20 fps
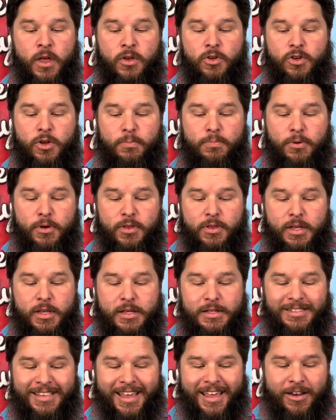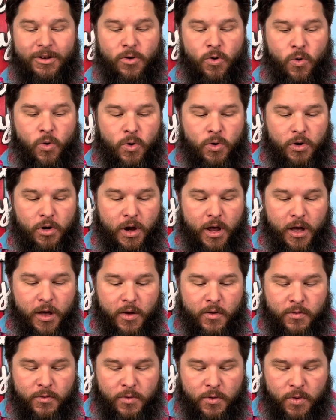to put these in order
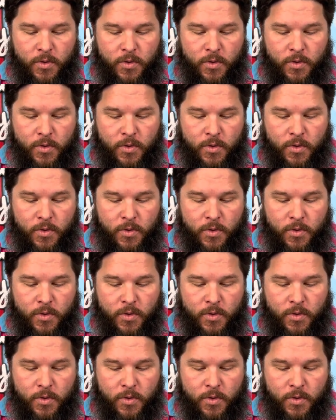of